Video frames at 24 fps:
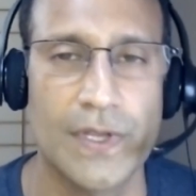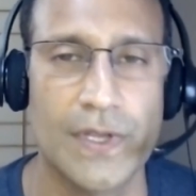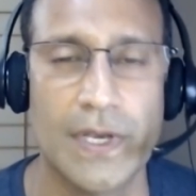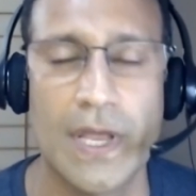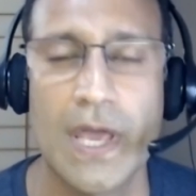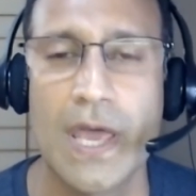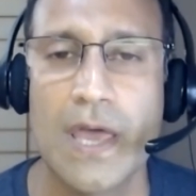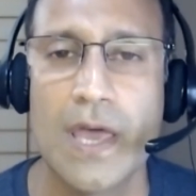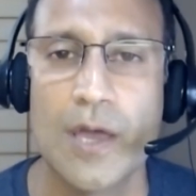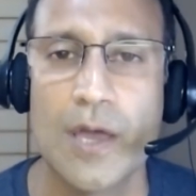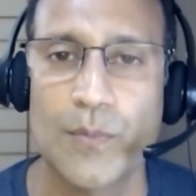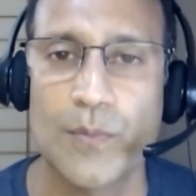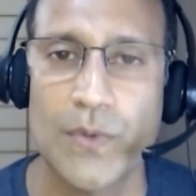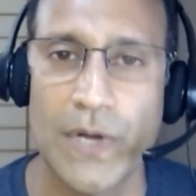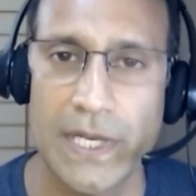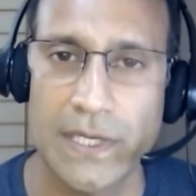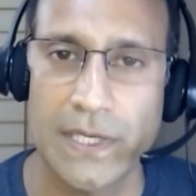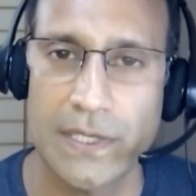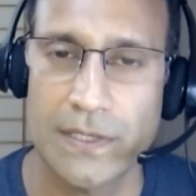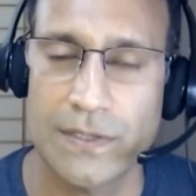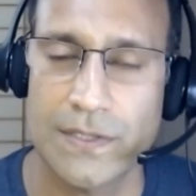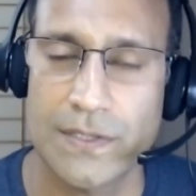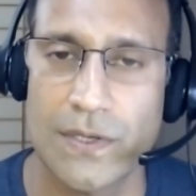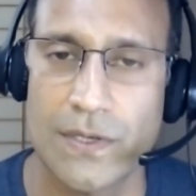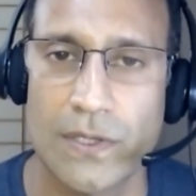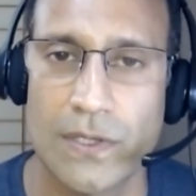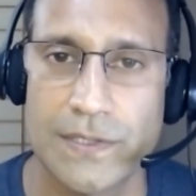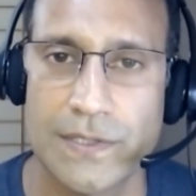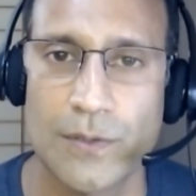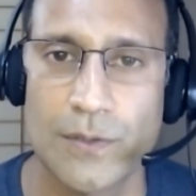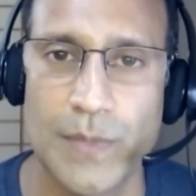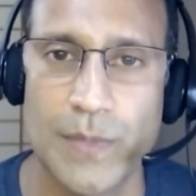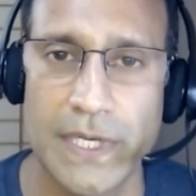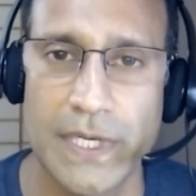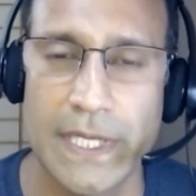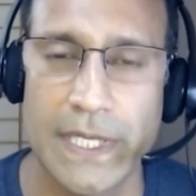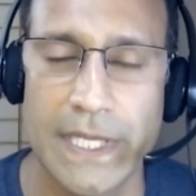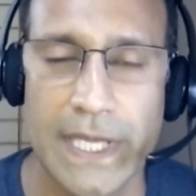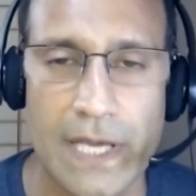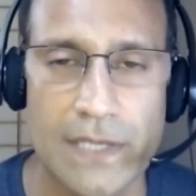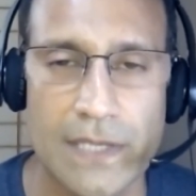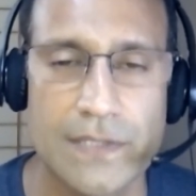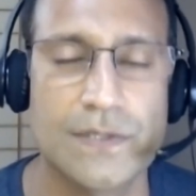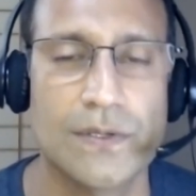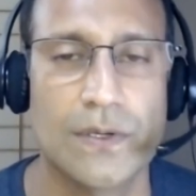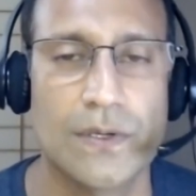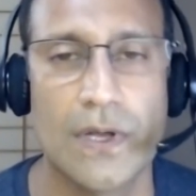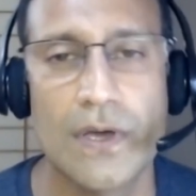And Brandon has also been a
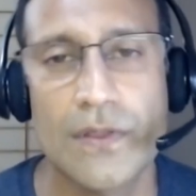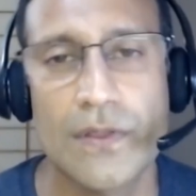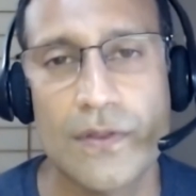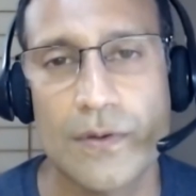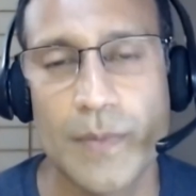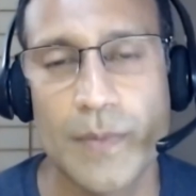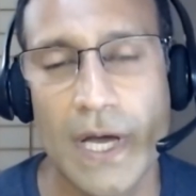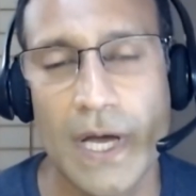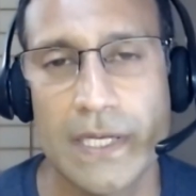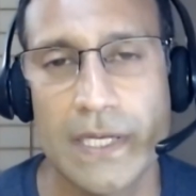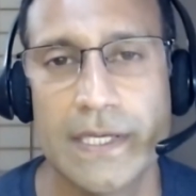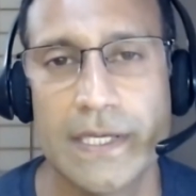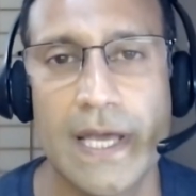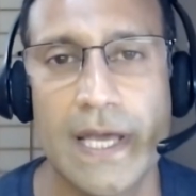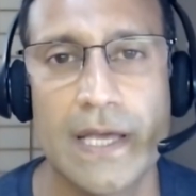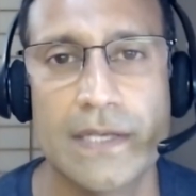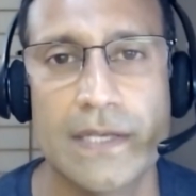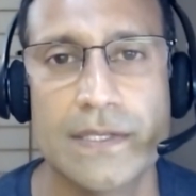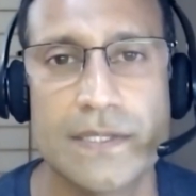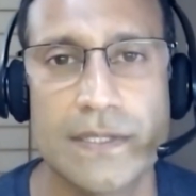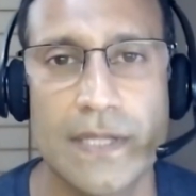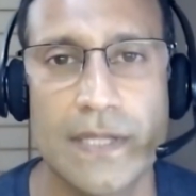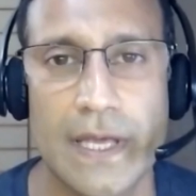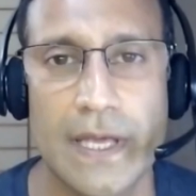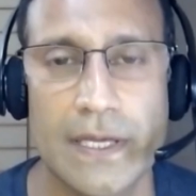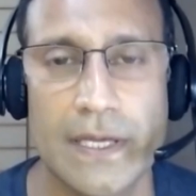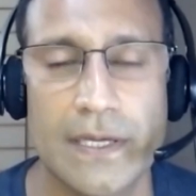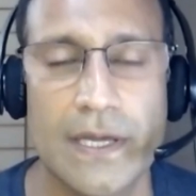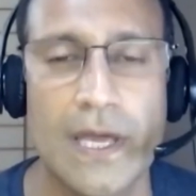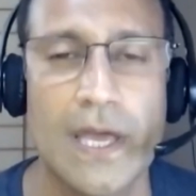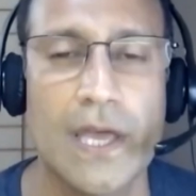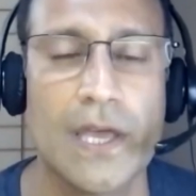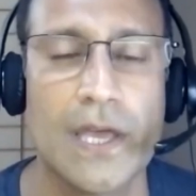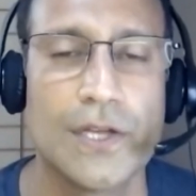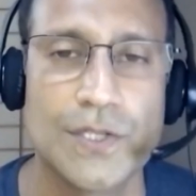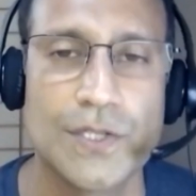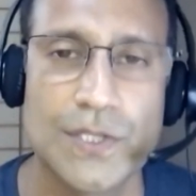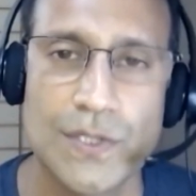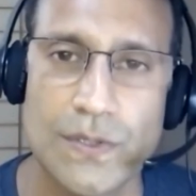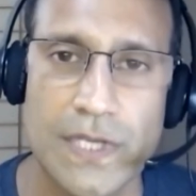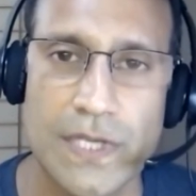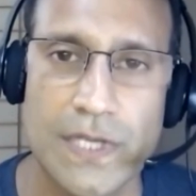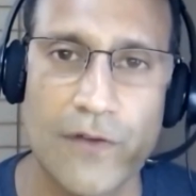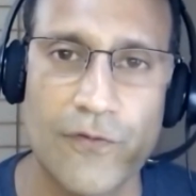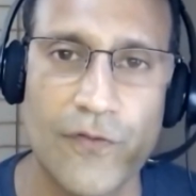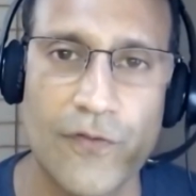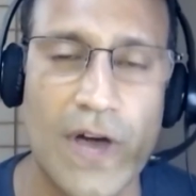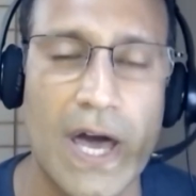guest on other podcasts like
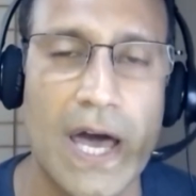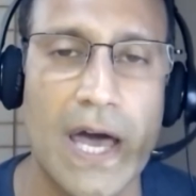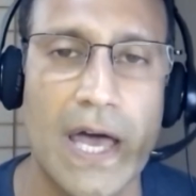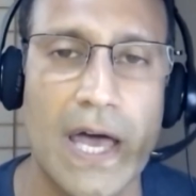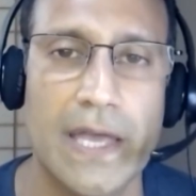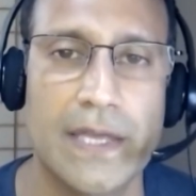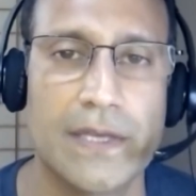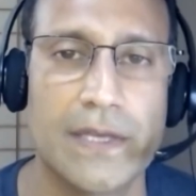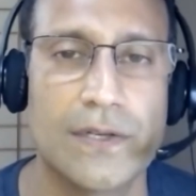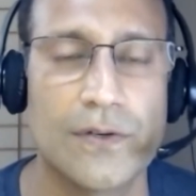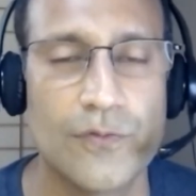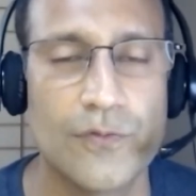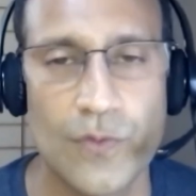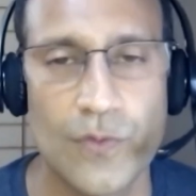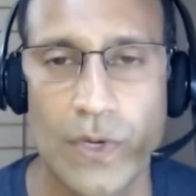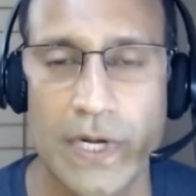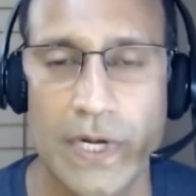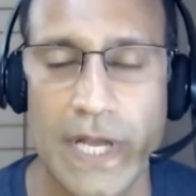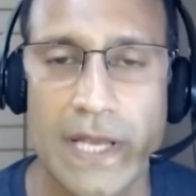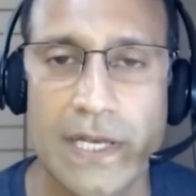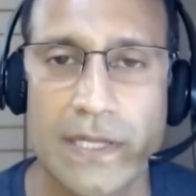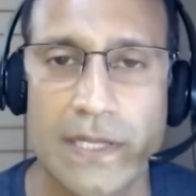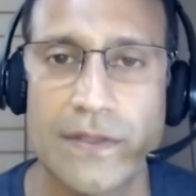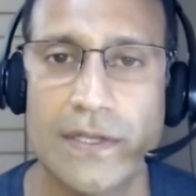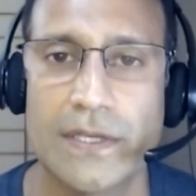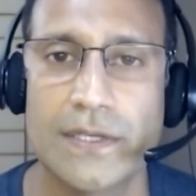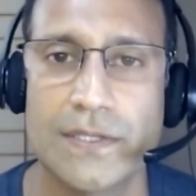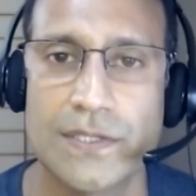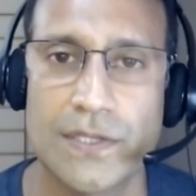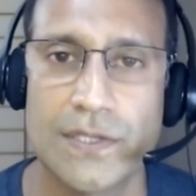Choose FI and Afford Anything.